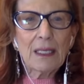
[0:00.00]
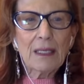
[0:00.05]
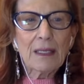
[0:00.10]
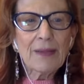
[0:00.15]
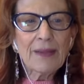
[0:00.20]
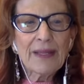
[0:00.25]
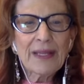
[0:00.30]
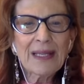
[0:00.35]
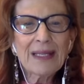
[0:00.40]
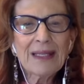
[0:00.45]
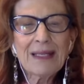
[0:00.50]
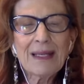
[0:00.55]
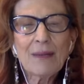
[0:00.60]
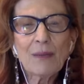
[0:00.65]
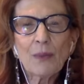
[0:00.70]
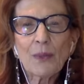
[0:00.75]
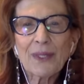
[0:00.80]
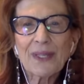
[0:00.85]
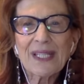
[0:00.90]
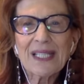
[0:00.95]
then
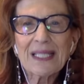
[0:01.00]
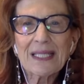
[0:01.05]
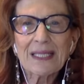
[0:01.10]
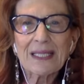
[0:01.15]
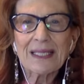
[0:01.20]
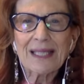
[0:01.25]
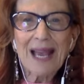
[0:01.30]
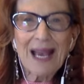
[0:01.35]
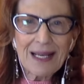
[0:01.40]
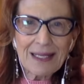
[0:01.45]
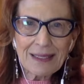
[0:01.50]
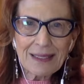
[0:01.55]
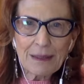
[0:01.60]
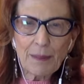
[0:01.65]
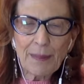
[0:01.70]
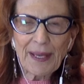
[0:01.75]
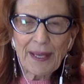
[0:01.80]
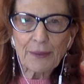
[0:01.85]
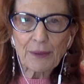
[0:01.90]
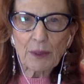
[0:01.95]
what this says
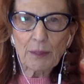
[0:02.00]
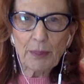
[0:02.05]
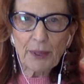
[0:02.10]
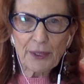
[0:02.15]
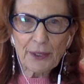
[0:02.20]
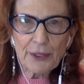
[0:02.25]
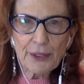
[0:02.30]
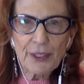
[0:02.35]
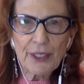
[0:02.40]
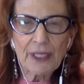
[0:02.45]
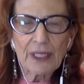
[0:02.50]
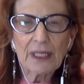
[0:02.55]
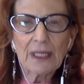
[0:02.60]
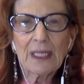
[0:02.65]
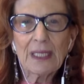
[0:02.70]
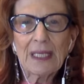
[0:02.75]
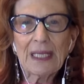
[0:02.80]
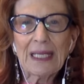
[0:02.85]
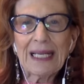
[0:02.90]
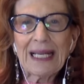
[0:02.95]
about the person
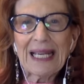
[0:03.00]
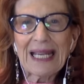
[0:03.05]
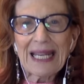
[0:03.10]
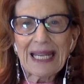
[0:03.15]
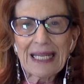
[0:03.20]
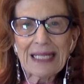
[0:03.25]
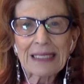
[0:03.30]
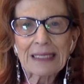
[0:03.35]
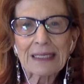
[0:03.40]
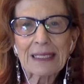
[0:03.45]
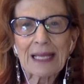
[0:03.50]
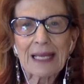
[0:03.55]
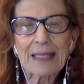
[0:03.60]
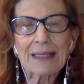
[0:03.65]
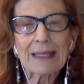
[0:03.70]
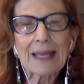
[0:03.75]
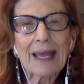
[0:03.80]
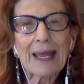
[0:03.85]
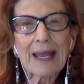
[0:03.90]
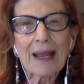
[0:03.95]
is
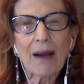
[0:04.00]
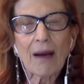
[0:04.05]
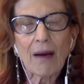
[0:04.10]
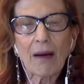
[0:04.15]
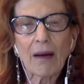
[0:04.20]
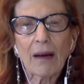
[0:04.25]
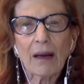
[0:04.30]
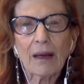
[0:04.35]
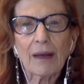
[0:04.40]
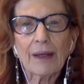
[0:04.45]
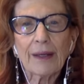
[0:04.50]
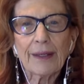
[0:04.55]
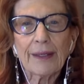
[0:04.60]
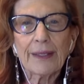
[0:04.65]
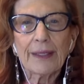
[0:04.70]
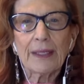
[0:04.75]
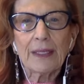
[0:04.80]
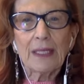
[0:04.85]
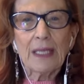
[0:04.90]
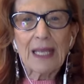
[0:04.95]
that they are
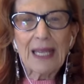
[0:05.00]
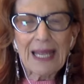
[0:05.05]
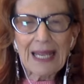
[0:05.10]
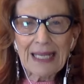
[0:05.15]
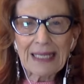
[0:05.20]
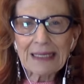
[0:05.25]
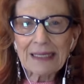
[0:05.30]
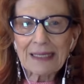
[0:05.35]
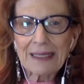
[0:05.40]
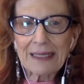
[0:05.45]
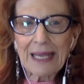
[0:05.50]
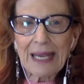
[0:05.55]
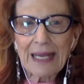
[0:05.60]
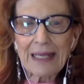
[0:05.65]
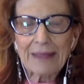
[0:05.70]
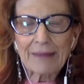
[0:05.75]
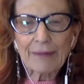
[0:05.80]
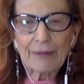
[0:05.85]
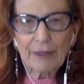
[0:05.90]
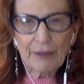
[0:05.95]
in a
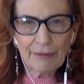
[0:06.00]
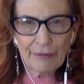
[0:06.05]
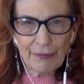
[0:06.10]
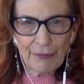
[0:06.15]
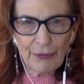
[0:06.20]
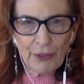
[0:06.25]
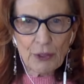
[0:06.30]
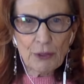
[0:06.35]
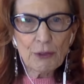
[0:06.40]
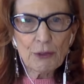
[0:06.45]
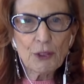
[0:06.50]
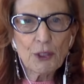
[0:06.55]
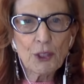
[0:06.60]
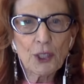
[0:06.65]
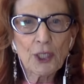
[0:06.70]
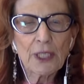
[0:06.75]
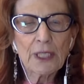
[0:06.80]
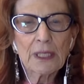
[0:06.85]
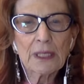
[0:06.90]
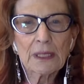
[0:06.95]
state of
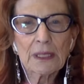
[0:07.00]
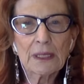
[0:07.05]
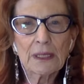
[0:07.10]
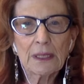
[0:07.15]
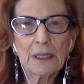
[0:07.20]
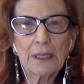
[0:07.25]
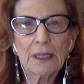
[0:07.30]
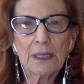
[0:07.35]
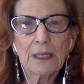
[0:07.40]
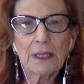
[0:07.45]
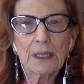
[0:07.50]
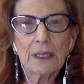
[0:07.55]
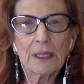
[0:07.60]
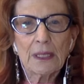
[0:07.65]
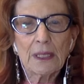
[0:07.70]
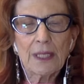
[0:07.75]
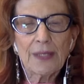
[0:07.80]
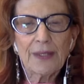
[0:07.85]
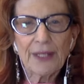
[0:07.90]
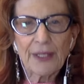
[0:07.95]
confusion,
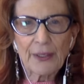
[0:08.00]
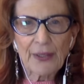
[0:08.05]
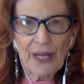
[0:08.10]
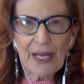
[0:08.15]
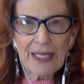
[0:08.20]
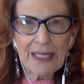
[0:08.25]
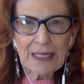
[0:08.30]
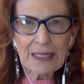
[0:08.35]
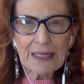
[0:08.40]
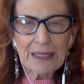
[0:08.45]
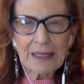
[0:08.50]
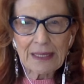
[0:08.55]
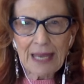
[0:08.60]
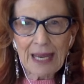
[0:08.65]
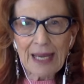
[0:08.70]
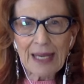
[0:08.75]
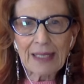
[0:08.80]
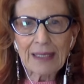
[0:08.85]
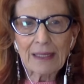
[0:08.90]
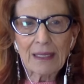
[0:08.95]
they're in a
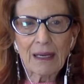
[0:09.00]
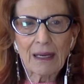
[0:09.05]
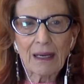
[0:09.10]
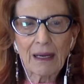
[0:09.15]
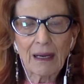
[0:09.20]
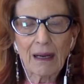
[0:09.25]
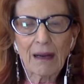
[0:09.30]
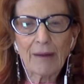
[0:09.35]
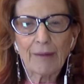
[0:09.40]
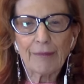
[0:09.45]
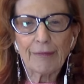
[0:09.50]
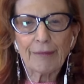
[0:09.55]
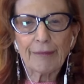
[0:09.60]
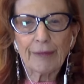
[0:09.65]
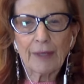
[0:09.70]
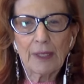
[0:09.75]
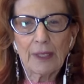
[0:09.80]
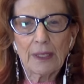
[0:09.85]
state of